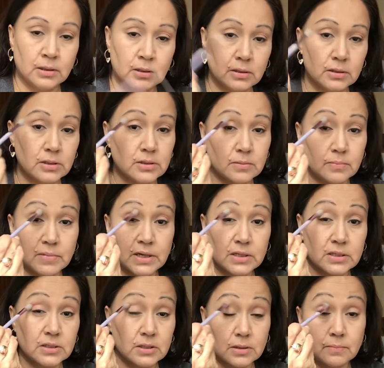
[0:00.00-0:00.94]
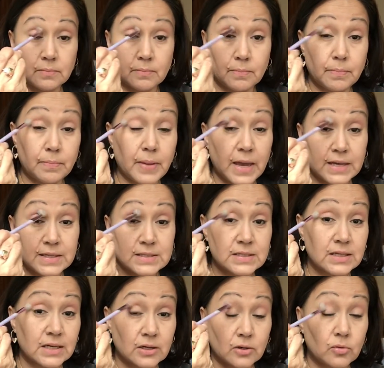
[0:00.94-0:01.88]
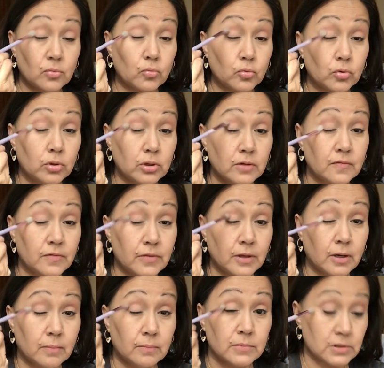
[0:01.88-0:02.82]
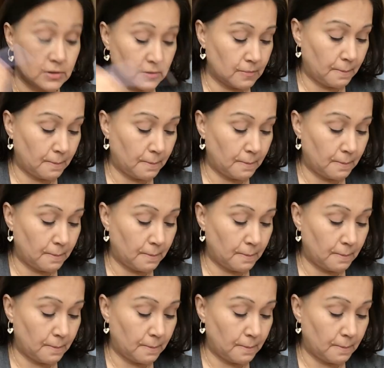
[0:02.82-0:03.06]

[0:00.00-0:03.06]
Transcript: Just some basic rule of thumbs.